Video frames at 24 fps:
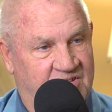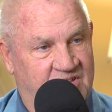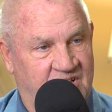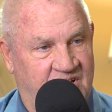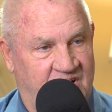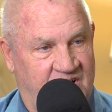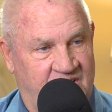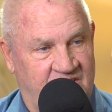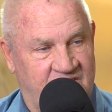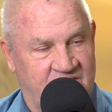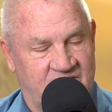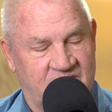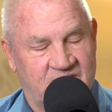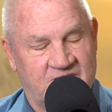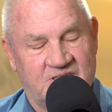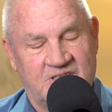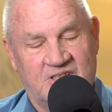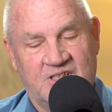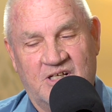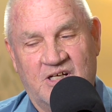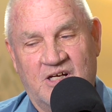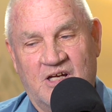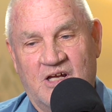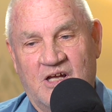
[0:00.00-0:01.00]
things.
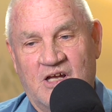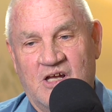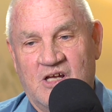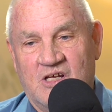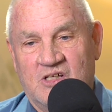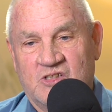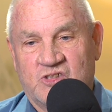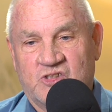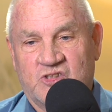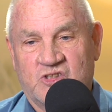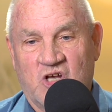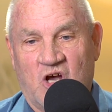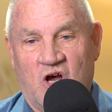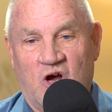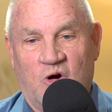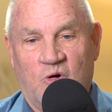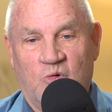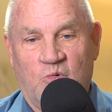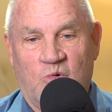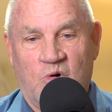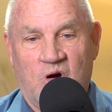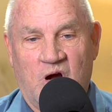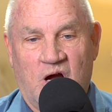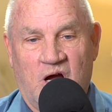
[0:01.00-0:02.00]

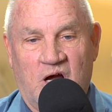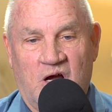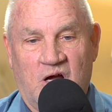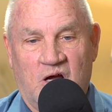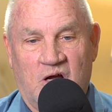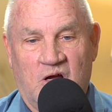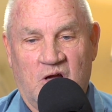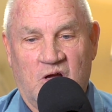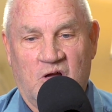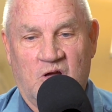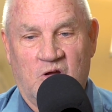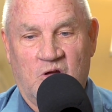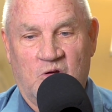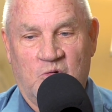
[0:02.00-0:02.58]
so uh,